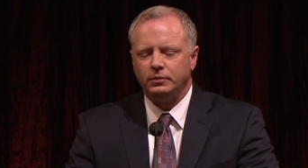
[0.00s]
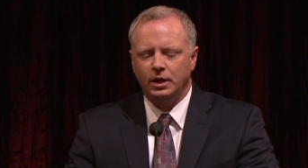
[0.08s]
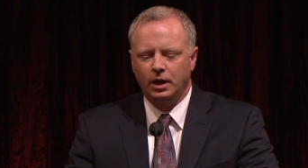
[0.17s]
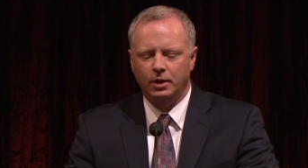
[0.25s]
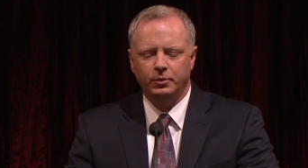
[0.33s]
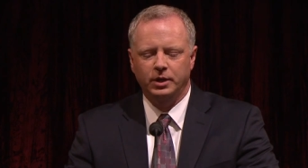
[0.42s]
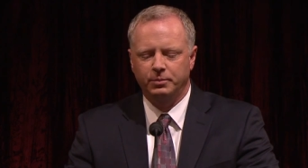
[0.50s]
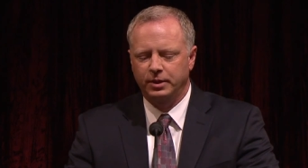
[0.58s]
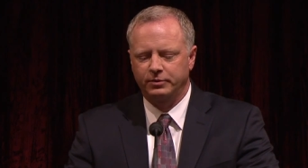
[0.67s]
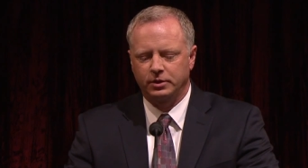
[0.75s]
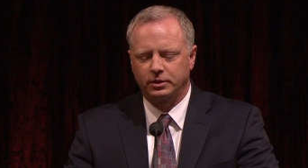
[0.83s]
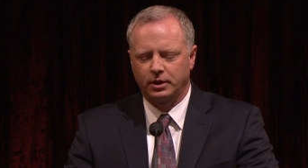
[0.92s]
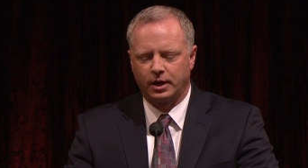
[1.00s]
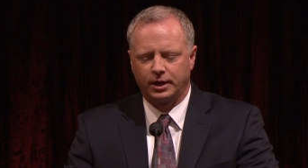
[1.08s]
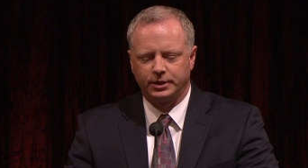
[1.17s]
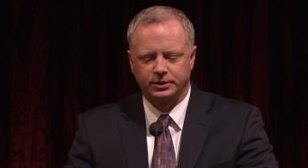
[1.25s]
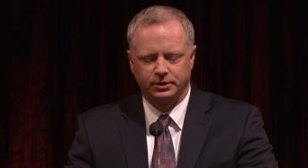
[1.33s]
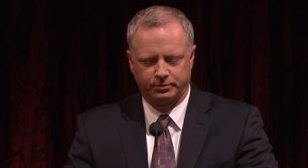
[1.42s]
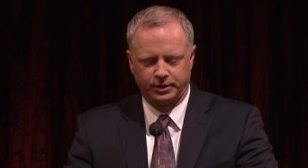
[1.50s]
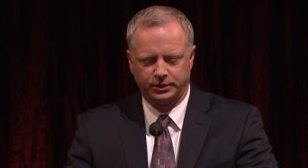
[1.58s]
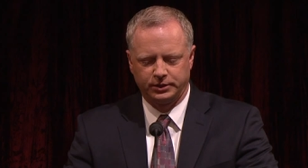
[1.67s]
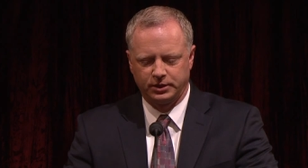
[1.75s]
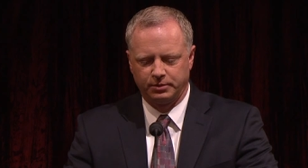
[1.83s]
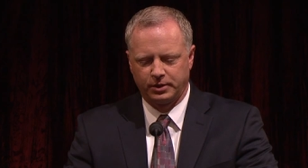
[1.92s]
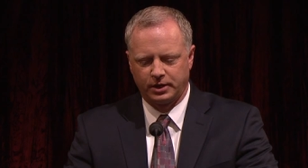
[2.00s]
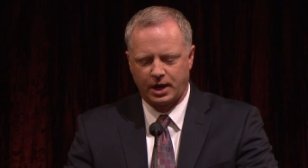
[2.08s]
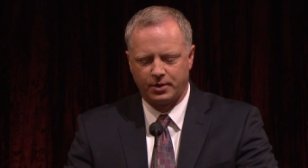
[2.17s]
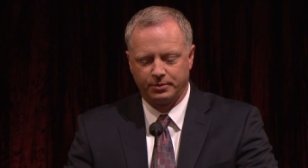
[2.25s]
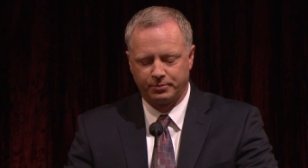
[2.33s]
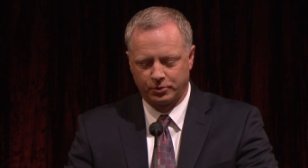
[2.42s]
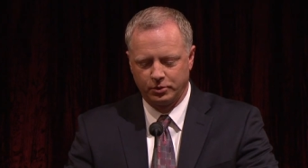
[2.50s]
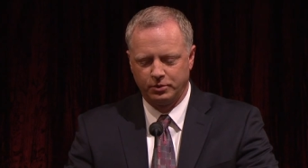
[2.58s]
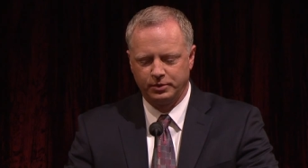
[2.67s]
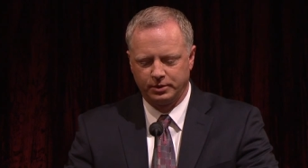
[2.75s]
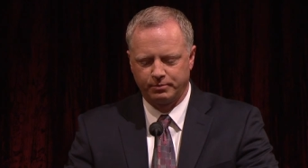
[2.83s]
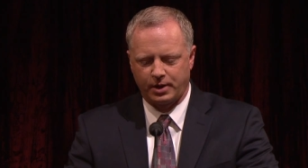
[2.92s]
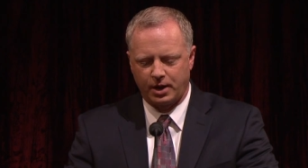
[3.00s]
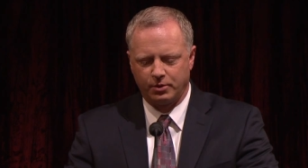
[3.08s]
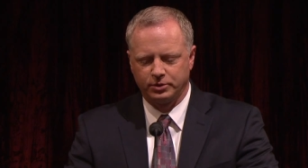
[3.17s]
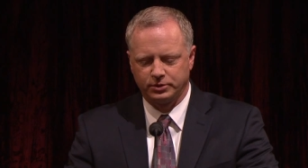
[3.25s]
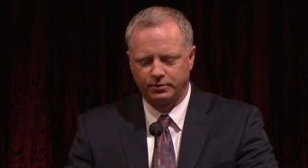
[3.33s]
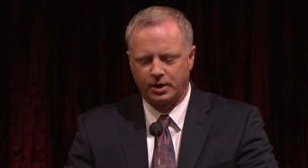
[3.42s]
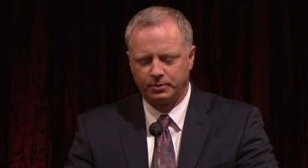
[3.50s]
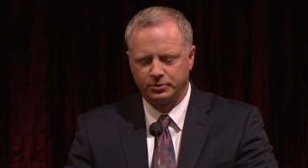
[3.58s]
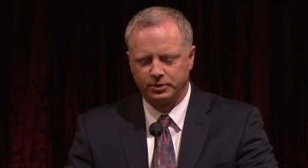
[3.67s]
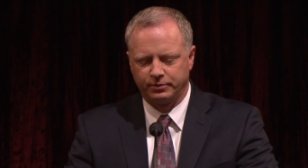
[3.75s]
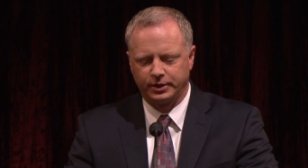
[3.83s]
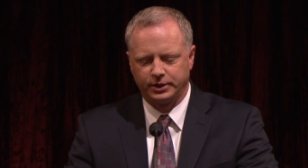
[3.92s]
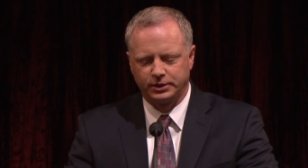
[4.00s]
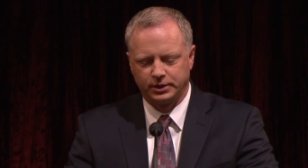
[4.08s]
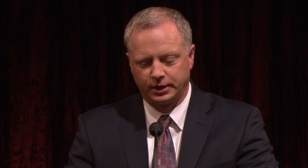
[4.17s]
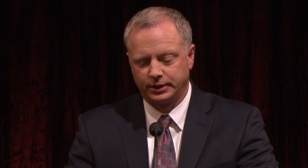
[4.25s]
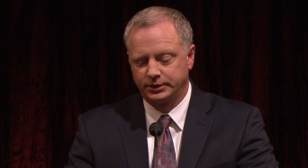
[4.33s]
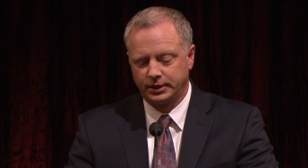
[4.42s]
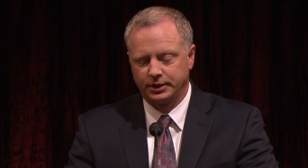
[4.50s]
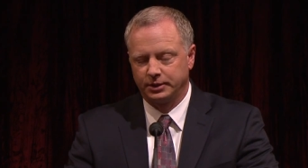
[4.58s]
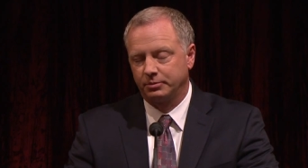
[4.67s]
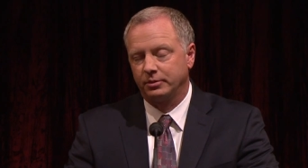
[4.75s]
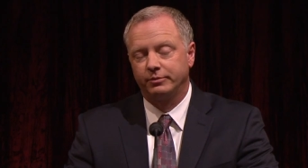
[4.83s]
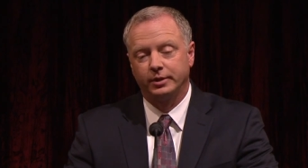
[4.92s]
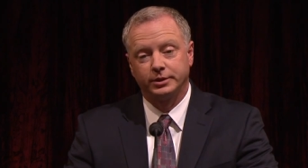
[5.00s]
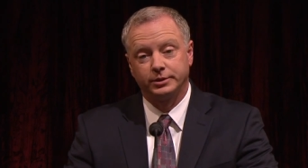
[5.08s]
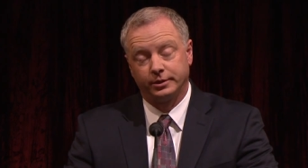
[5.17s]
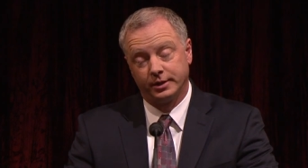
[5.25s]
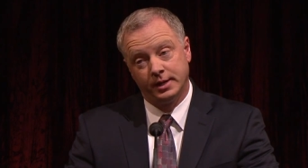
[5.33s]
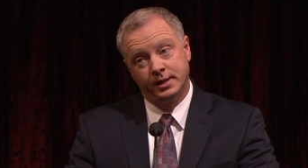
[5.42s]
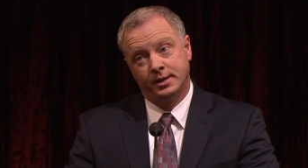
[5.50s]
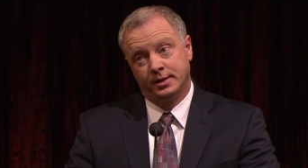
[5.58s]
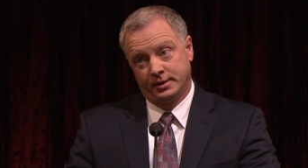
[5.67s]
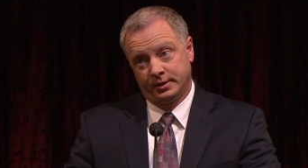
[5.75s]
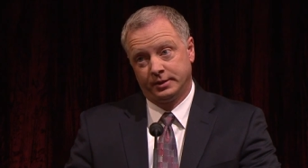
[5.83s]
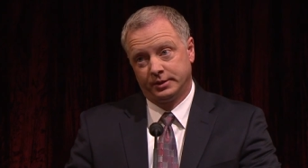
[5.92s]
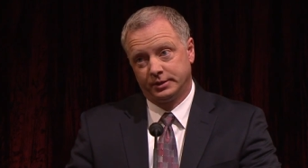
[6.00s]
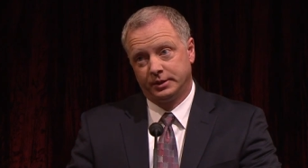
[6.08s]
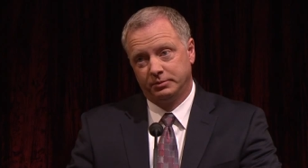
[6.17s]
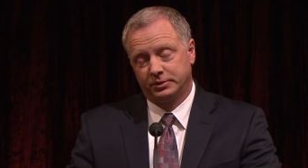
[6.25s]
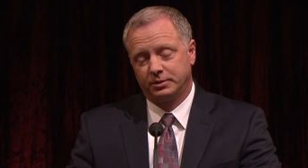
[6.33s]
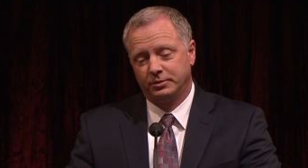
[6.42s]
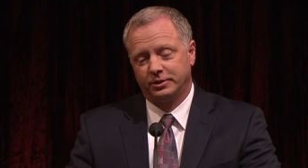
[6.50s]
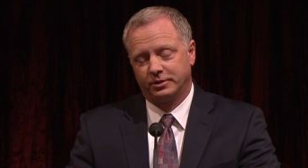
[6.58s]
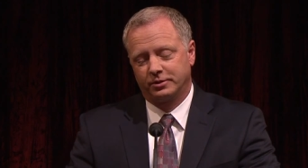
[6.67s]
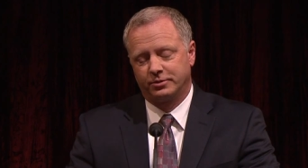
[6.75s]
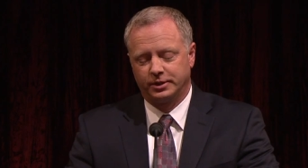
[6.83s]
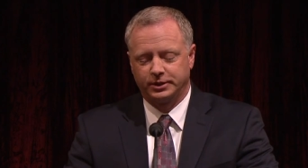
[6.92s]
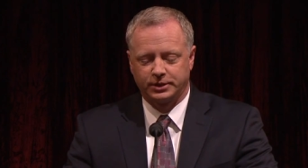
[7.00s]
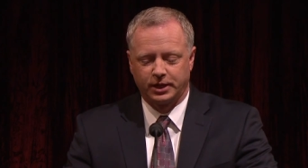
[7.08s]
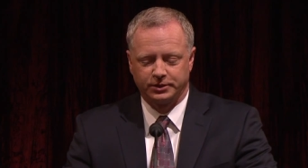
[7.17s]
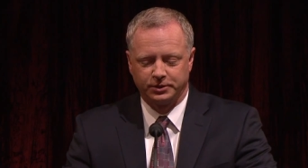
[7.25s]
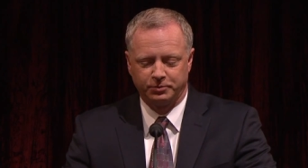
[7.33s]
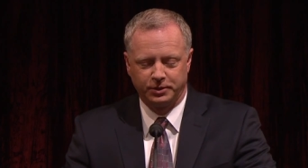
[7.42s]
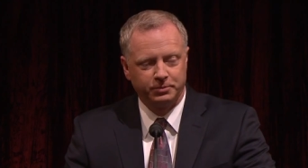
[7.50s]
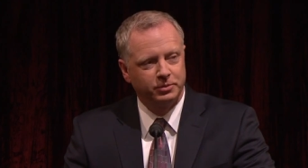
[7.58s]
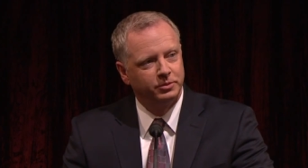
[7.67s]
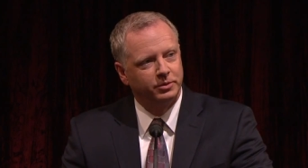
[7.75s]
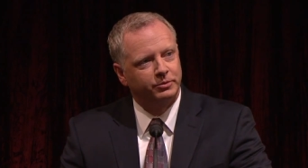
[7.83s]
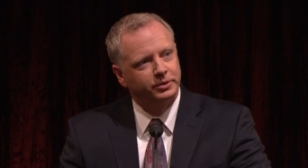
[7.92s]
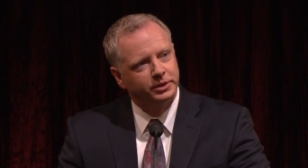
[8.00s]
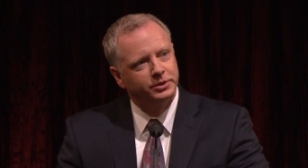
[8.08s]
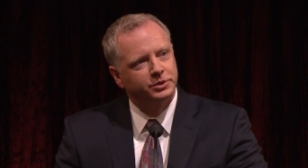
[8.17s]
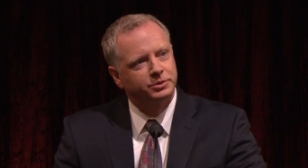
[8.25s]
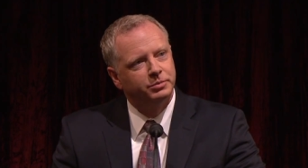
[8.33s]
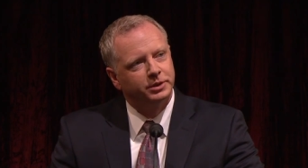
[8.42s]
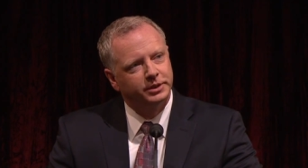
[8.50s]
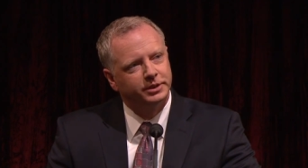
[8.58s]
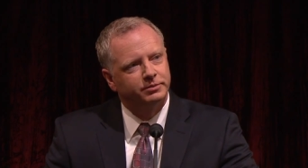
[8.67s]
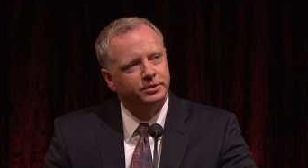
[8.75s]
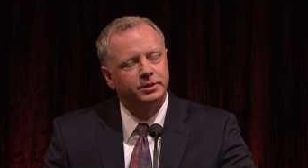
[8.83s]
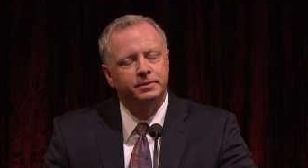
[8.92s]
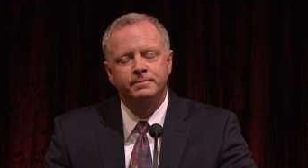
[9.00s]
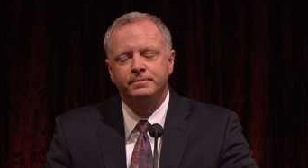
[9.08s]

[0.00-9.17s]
I went up after class, and based on my now improving powers of observation, I say to the professor, Seems to me you're criticizing people with religious beliefs.